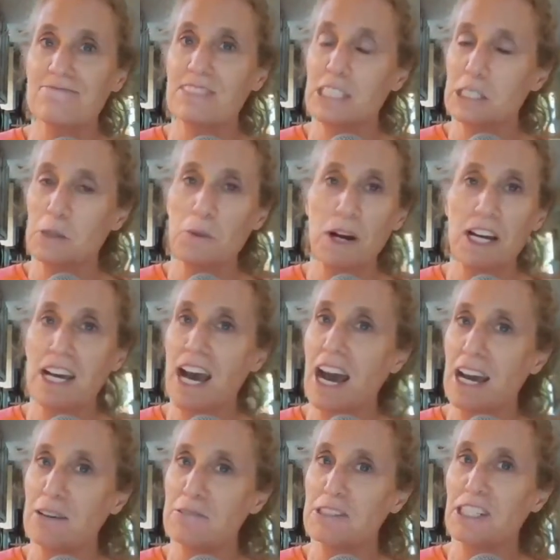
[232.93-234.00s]
You know what?
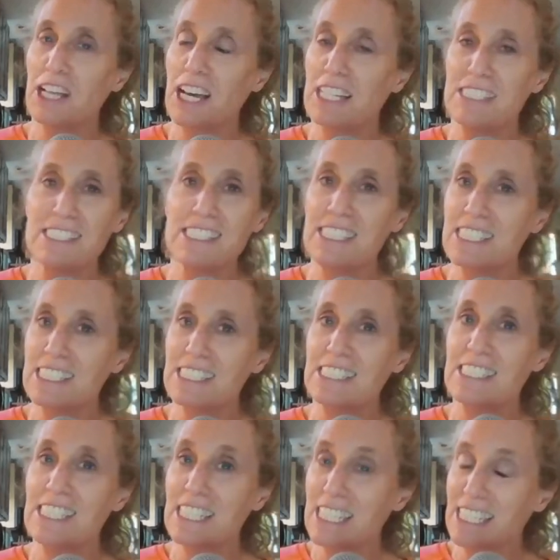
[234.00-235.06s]
I realize this